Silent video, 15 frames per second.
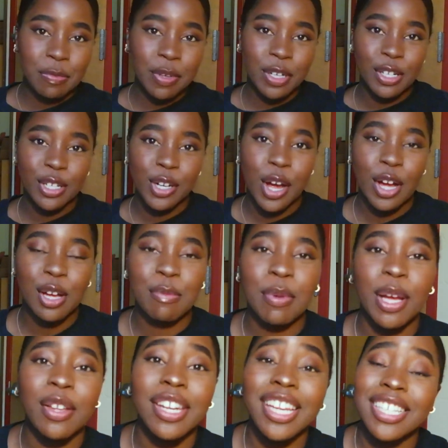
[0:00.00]
to talk
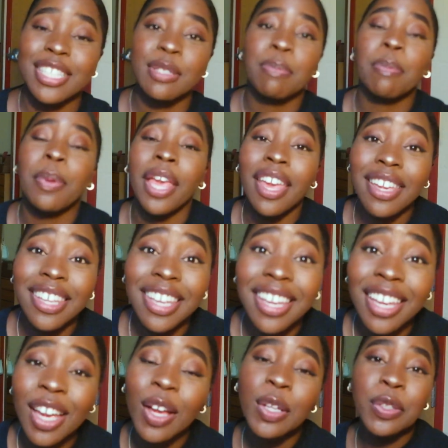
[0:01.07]
about is
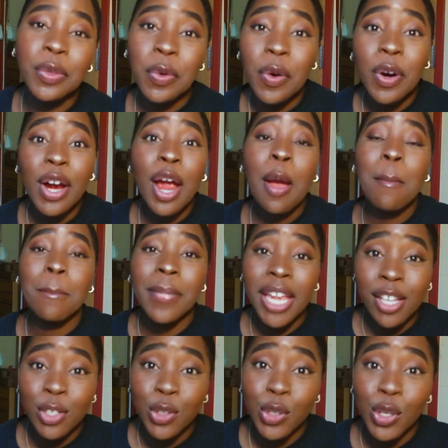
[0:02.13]
picking your
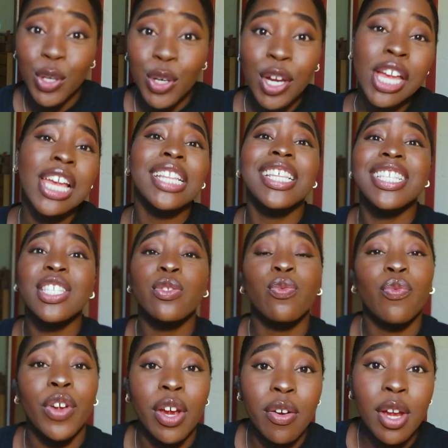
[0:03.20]
major. This is
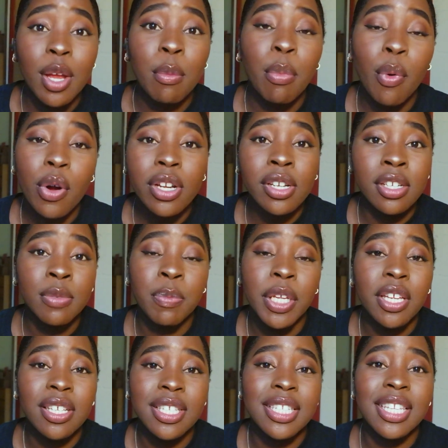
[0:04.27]
very important
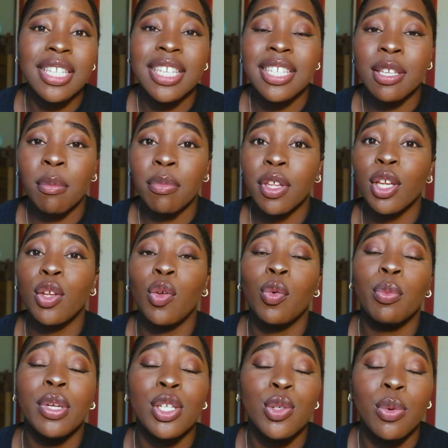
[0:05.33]
because this is something you'll
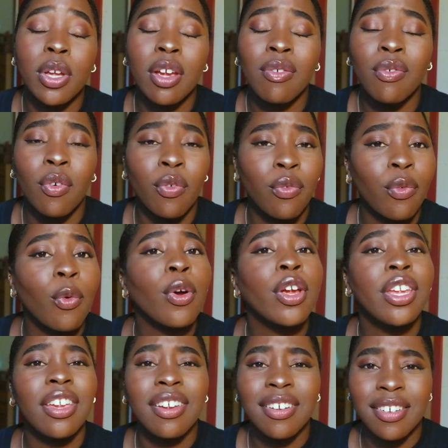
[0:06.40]
be doing for 4
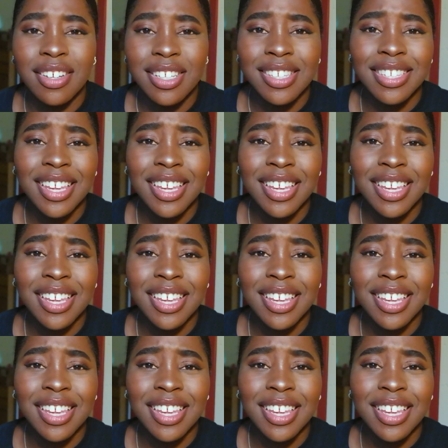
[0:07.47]
years.